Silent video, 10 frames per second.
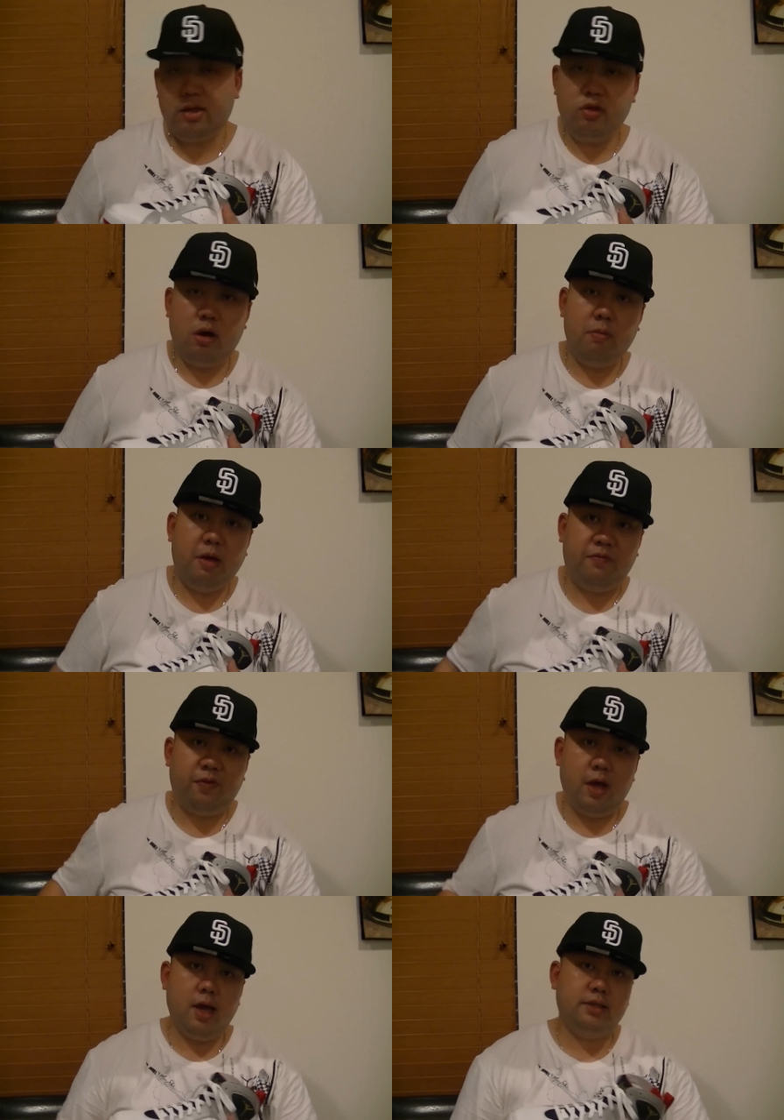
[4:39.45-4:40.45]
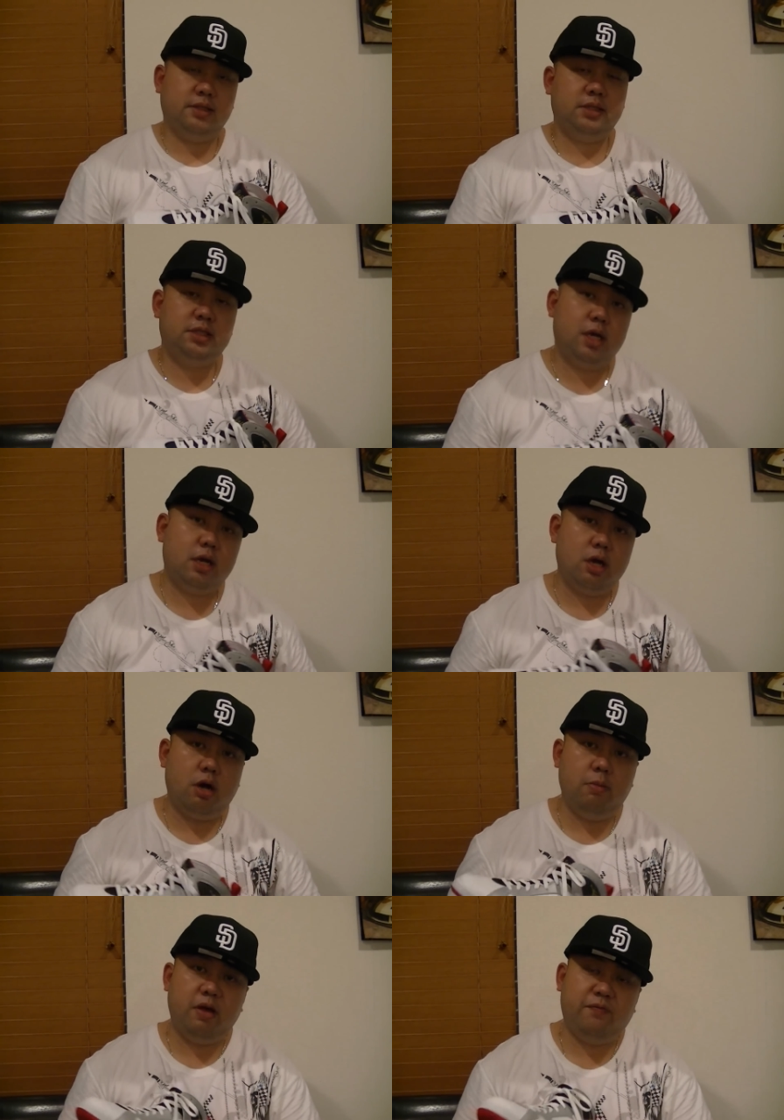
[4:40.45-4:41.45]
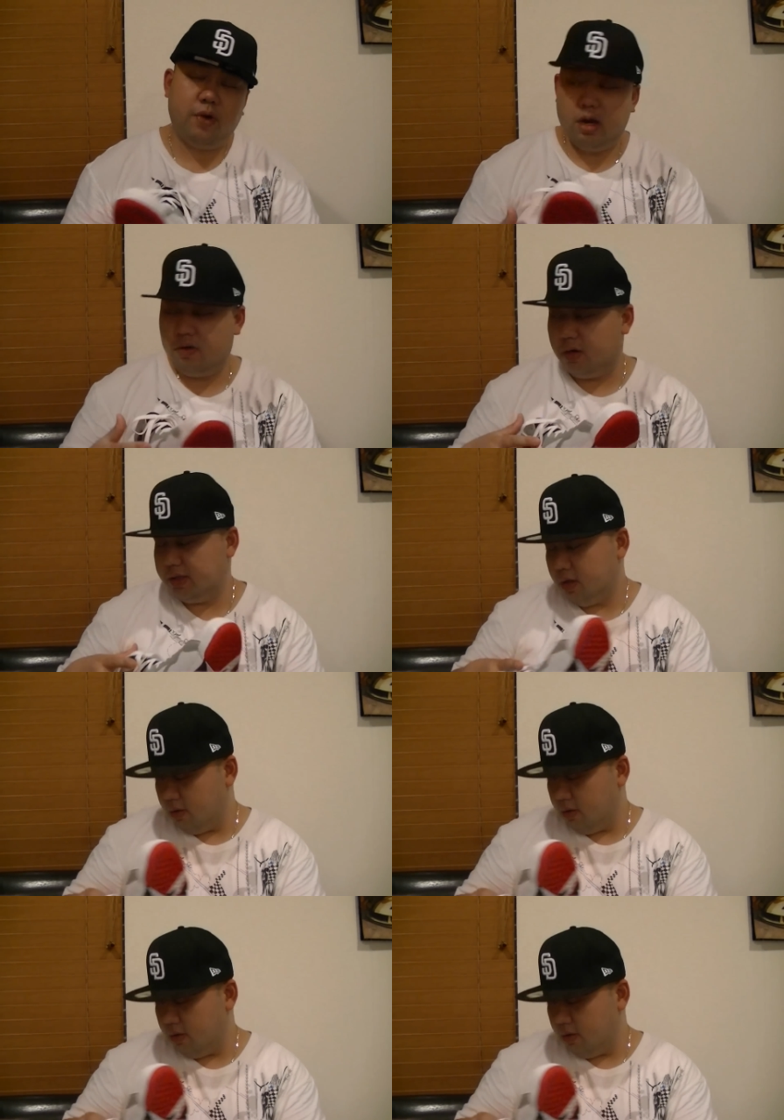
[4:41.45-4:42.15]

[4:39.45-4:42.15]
out to all my fans. Shout out all my followers